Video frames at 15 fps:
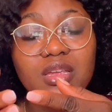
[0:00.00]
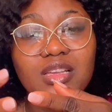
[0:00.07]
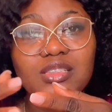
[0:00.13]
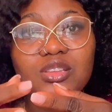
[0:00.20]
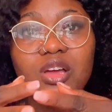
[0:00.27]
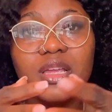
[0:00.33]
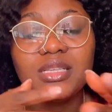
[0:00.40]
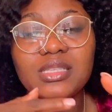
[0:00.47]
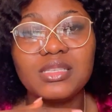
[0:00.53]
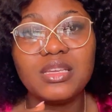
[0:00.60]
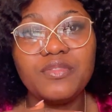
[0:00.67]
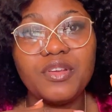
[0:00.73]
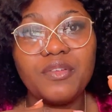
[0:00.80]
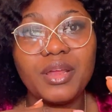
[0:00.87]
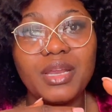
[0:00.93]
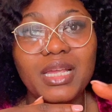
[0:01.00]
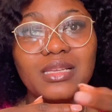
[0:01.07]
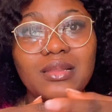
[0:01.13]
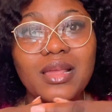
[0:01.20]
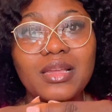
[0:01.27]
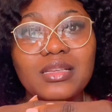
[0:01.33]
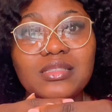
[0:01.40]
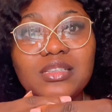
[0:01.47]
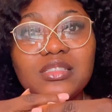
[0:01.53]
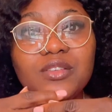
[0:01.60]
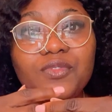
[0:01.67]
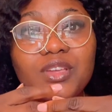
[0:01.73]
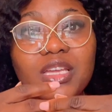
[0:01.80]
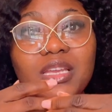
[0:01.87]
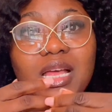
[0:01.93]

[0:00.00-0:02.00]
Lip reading: It's not a CV, rather it's like a certificate